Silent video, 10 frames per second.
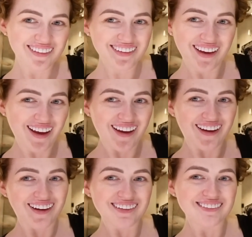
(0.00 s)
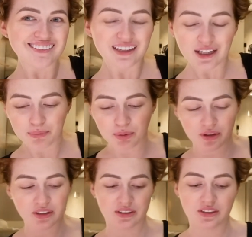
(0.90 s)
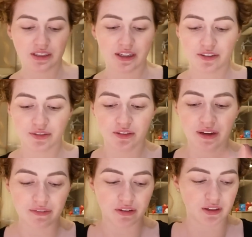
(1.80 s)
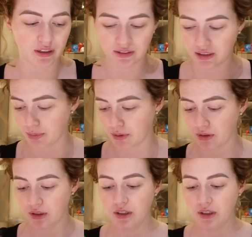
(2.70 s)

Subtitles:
Yeah. But this is like full of everything else that I bought.